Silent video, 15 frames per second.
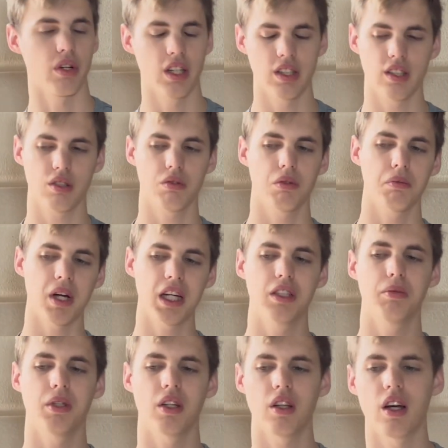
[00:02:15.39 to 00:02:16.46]
and this reminds
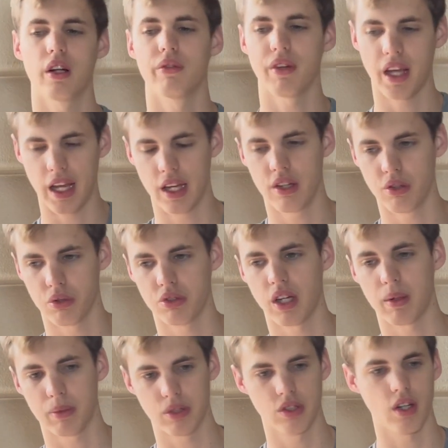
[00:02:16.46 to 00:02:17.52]
me a lot of Andor
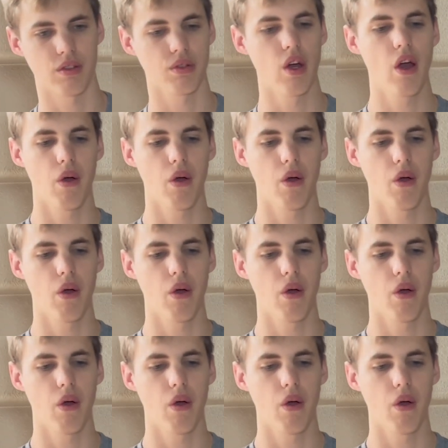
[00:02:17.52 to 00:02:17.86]
type of stuff